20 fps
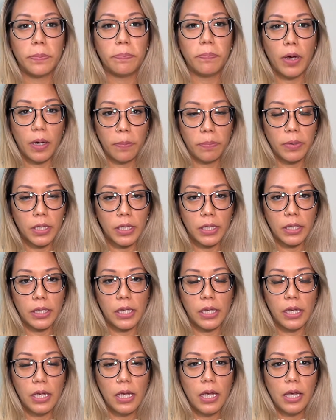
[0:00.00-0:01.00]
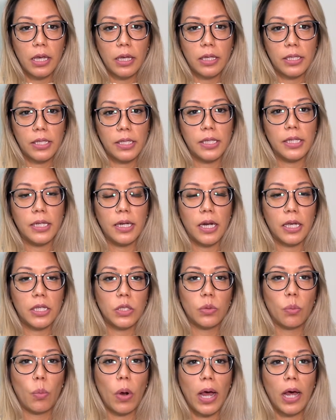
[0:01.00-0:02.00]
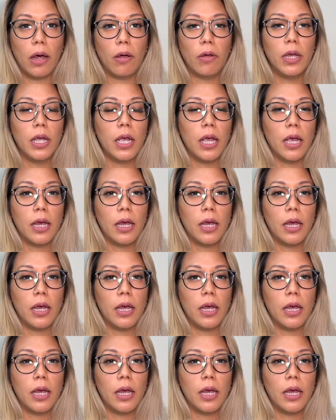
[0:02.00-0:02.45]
publicly seen as well.